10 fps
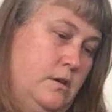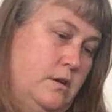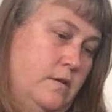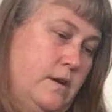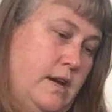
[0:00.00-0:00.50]

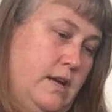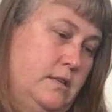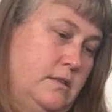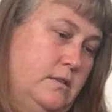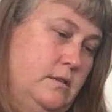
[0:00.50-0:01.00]
All
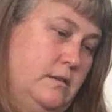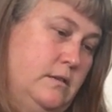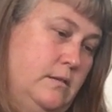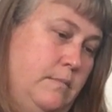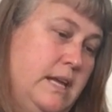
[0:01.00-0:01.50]
right.
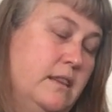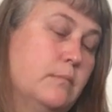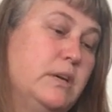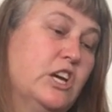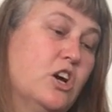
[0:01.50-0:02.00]
Meet the
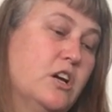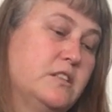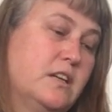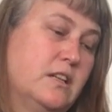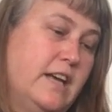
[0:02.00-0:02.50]
Beyond
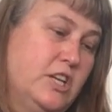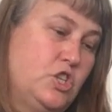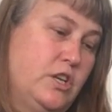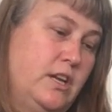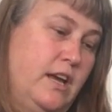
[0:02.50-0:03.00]

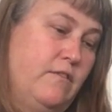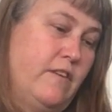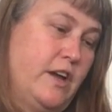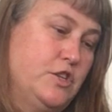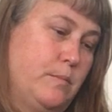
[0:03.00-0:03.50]
Collection and
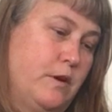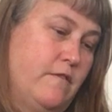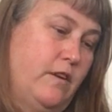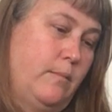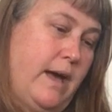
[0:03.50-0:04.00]
find your
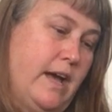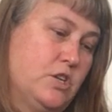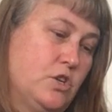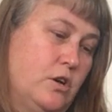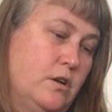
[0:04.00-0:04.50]
perfect
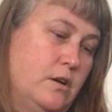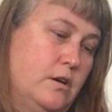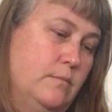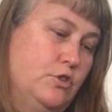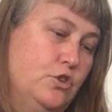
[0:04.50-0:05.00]
match.
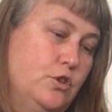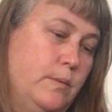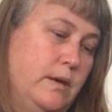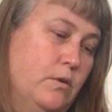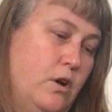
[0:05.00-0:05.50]
Um,
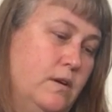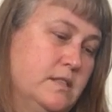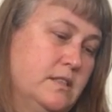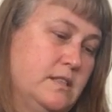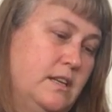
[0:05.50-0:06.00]
Ju-Ju-Be, we're always
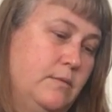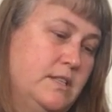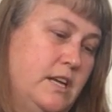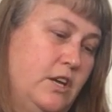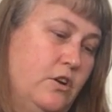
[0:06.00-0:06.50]
listening. We
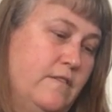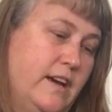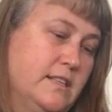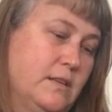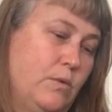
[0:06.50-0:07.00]
take your
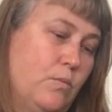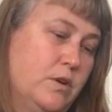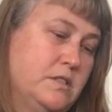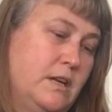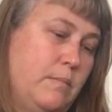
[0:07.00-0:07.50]
advice and went
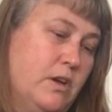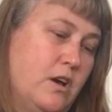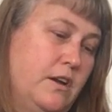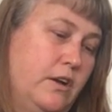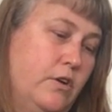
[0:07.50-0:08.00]
one step
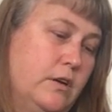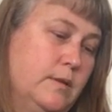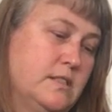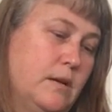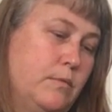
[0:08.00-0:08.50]
beyond. Incredibly
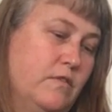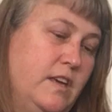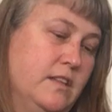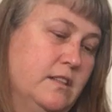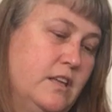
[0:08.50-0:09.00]
supple
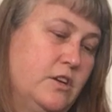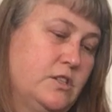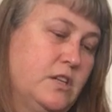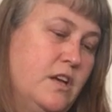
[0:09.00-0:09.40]
vegan leathers.